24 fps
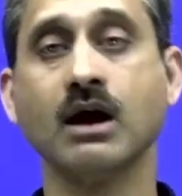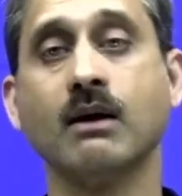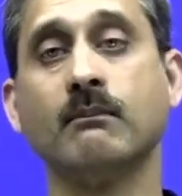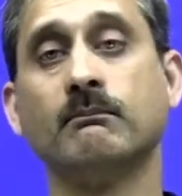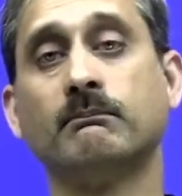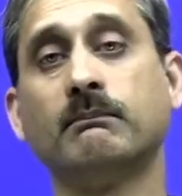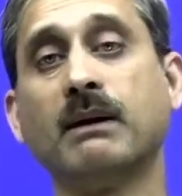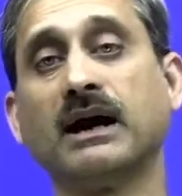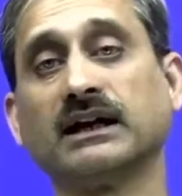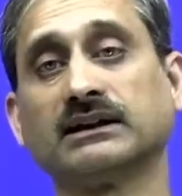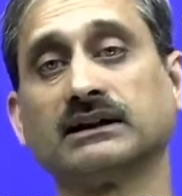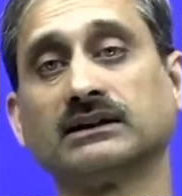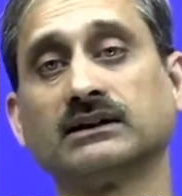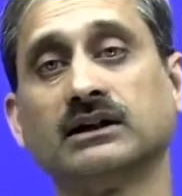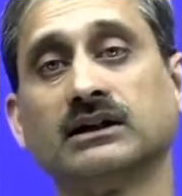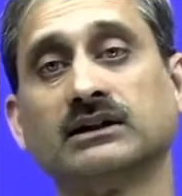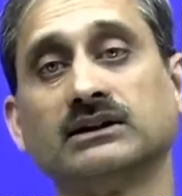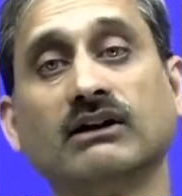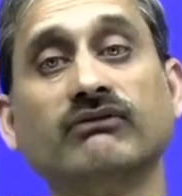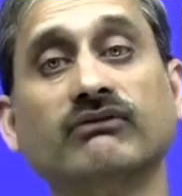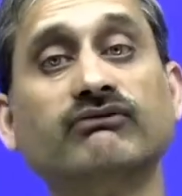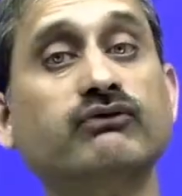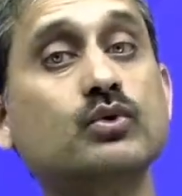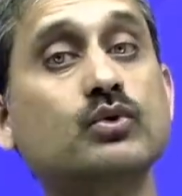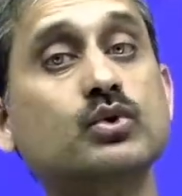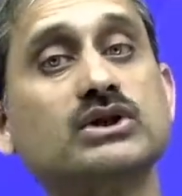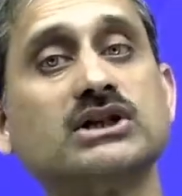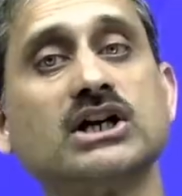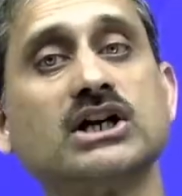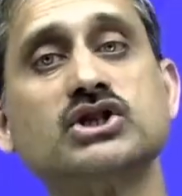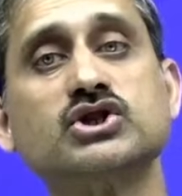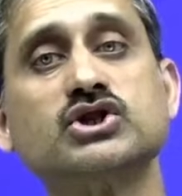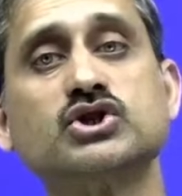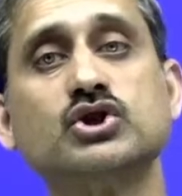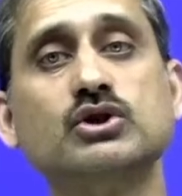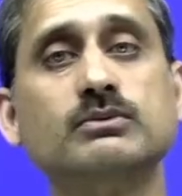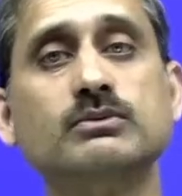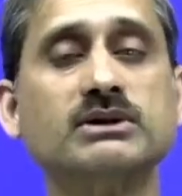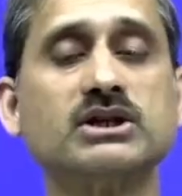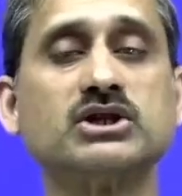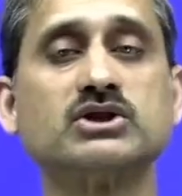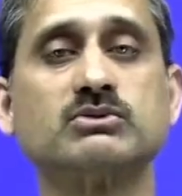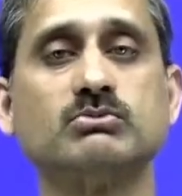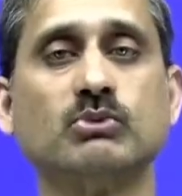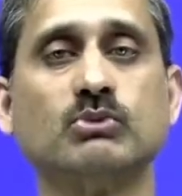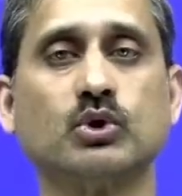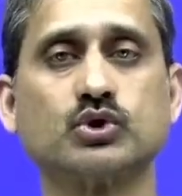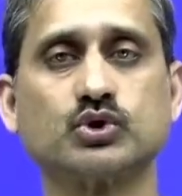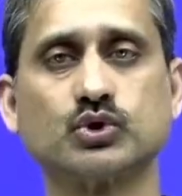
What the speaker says: but the food consumed is more.